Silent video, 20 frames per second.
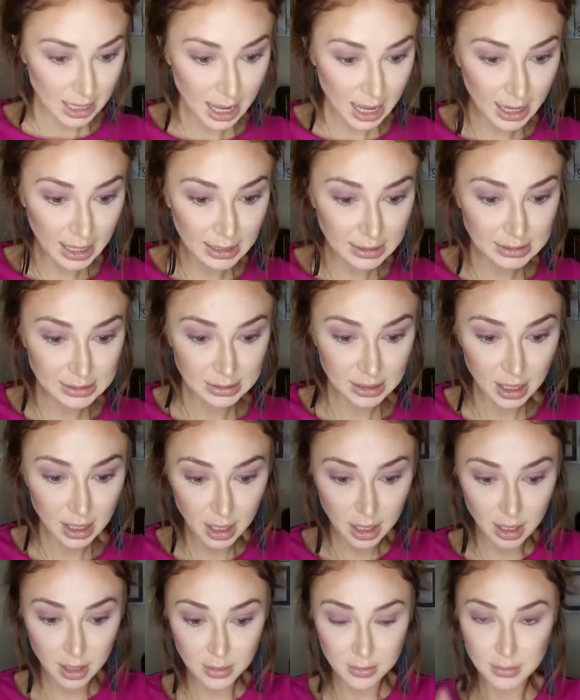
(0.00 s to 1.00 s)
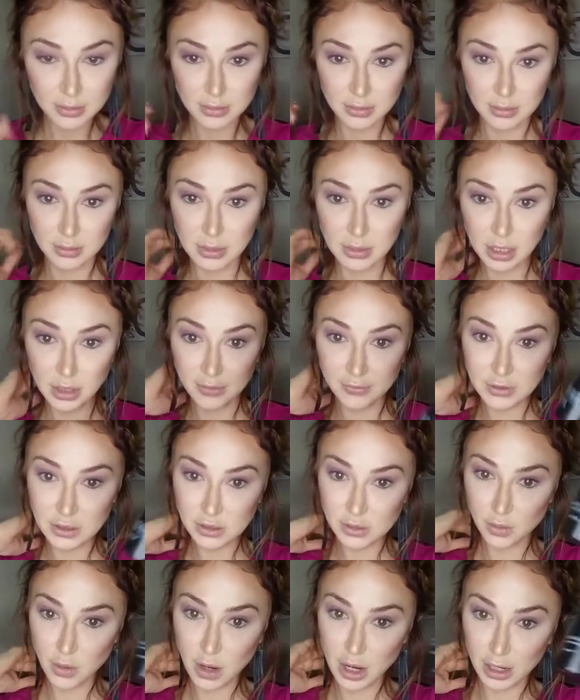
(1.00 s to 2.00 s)
Yeah, it's you don't have to
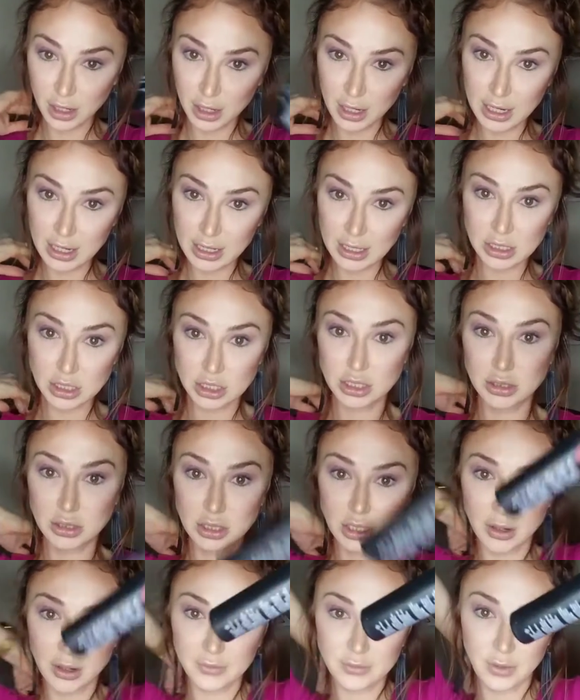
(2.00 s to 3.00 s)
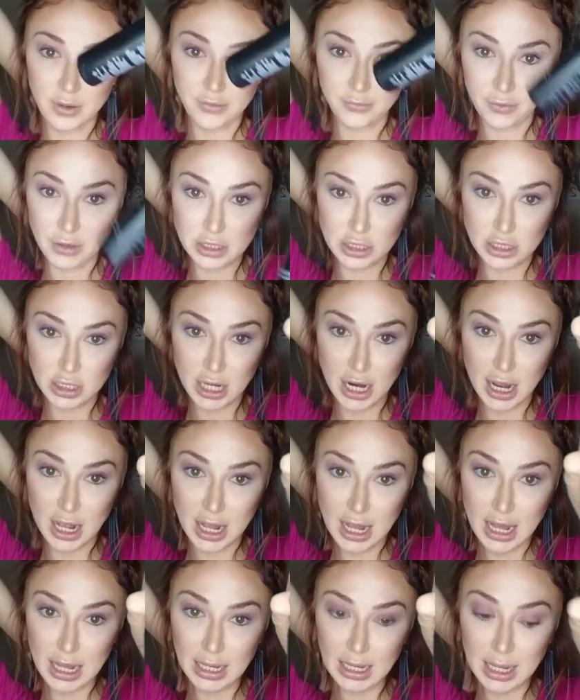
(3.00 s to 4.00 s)
use water, and you don't have to wait for it to dry.
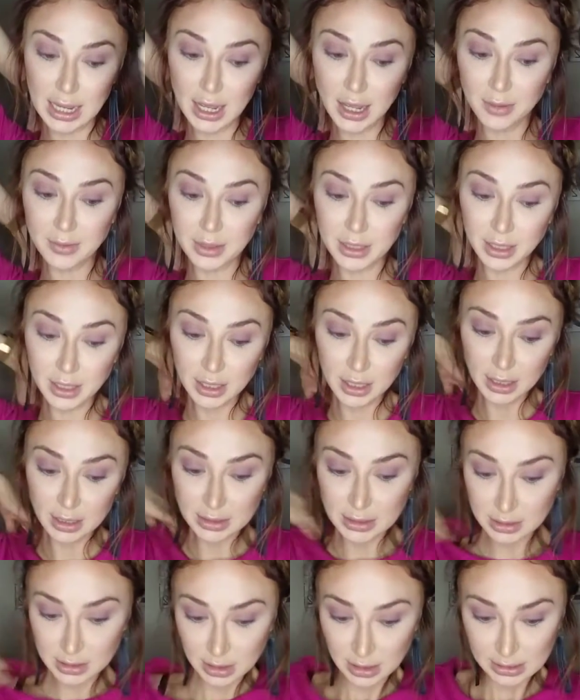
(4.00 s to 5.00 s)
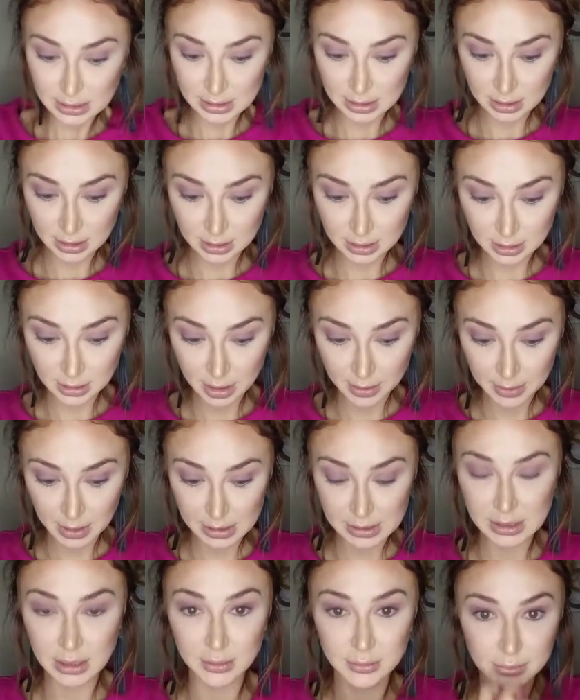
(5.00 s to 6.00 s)
A little bit. It's
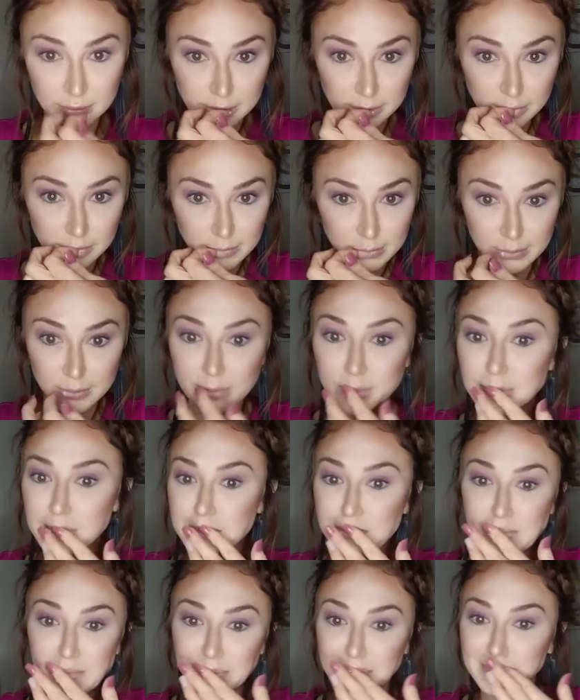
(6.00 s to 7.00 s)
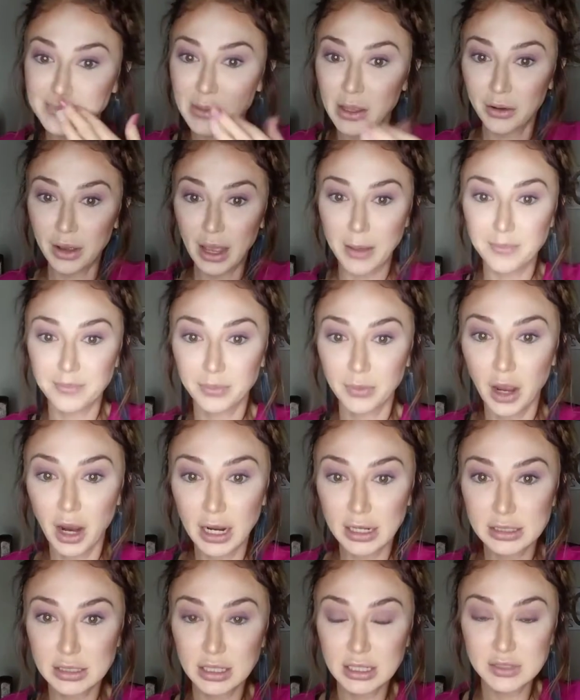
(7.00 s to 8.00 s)
amazing. Okay, all
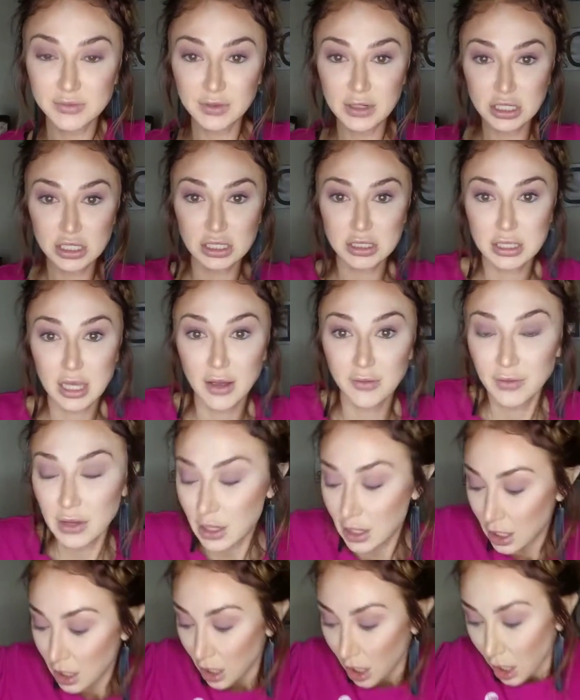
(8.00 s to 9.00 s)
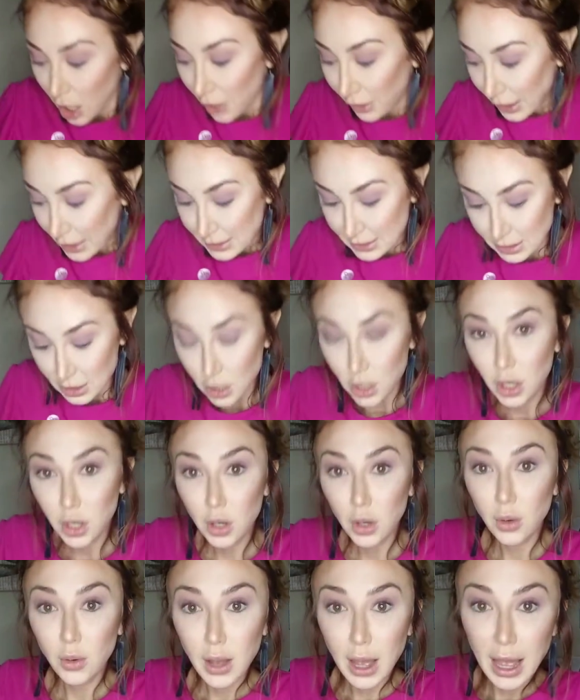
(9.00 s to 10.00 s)
right, so let's finish this off. Okay,
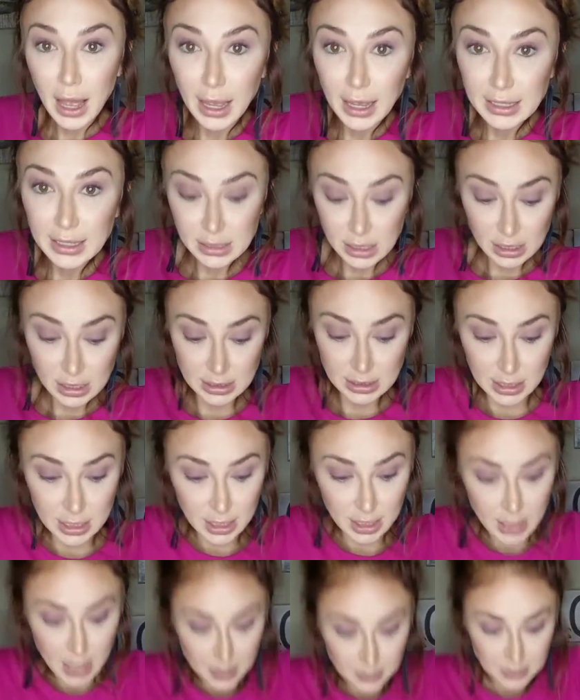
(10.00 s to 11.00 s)
so eyes are done.